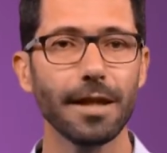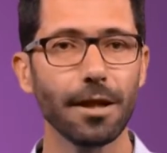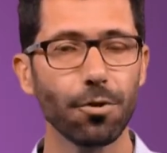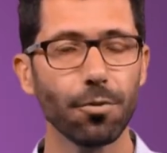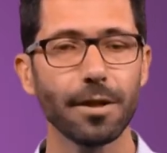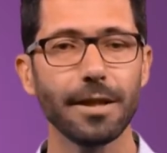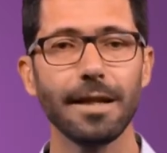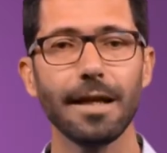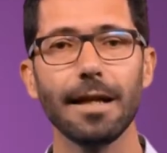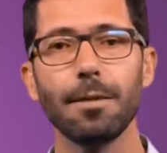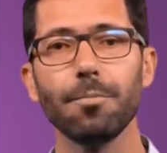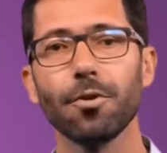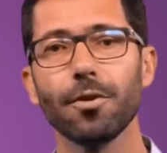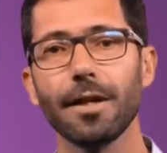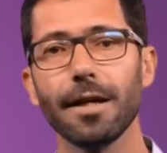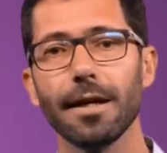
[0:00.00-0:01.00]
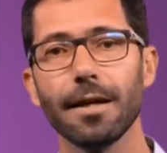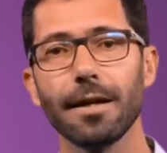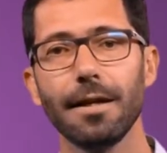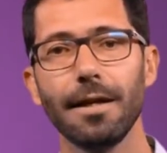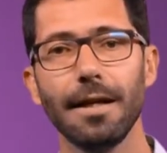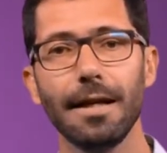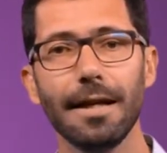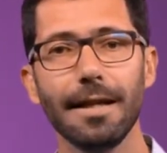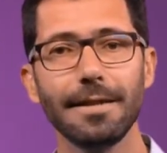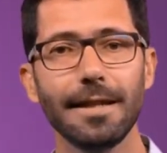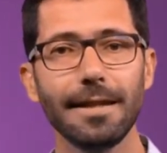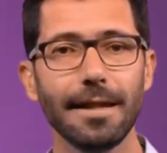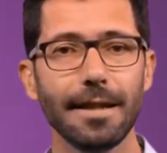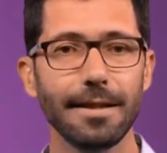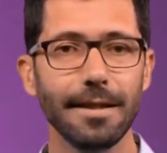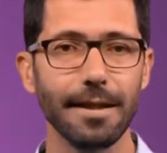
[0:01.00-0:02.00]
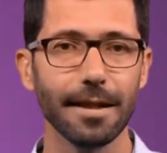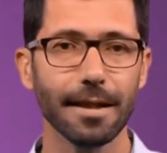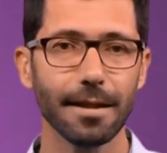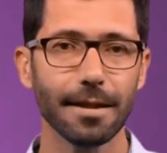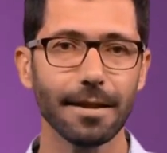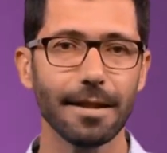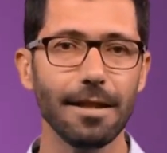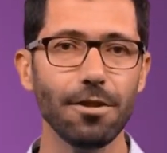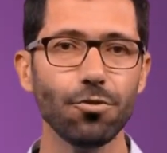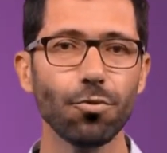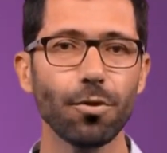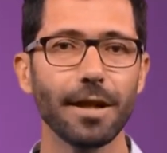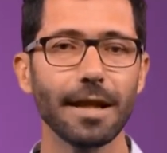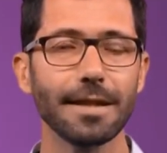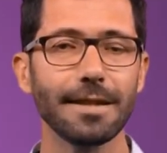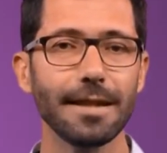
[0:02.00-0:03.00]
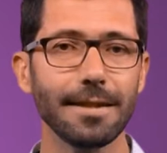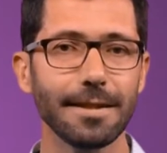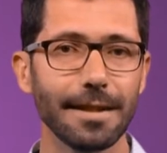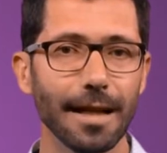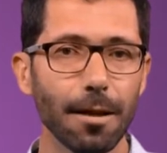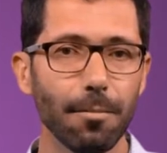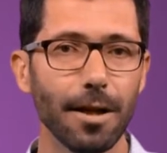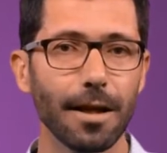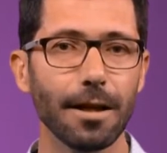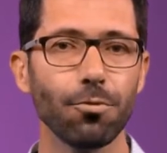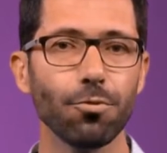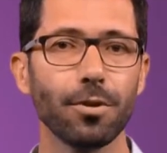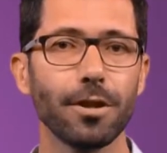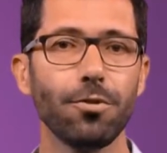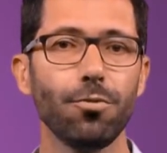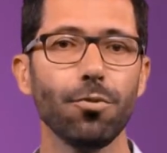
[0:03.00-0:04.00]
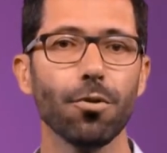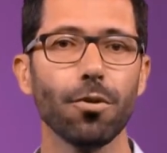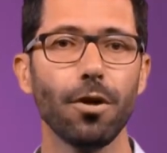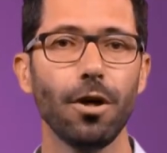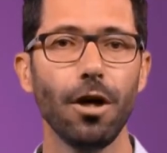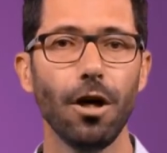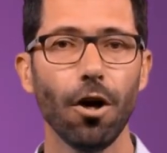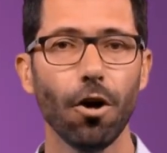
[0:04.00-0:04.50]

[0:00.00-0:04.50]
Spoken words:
meaning that they have stable access to food, both in terms of quantity and quality.